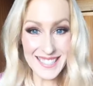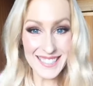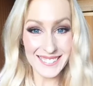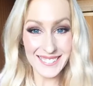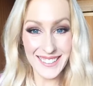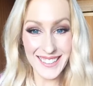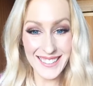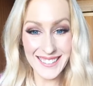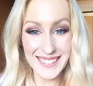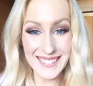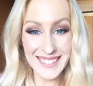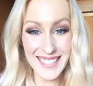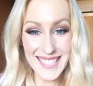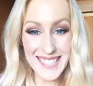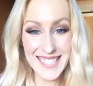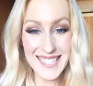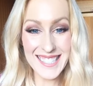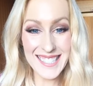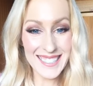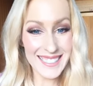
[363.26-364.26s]
to learn the
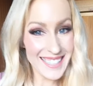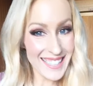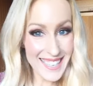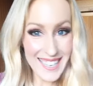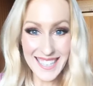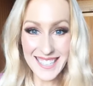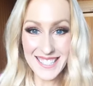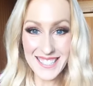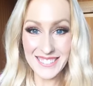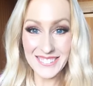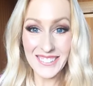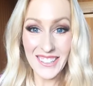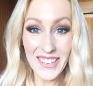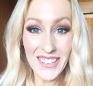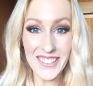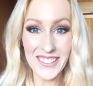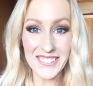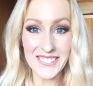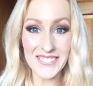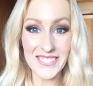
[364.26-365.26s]
lessons that I had to
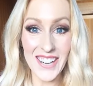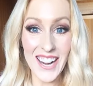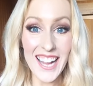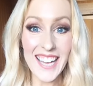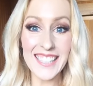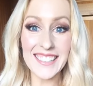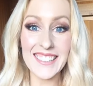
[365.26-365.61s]
learn, right?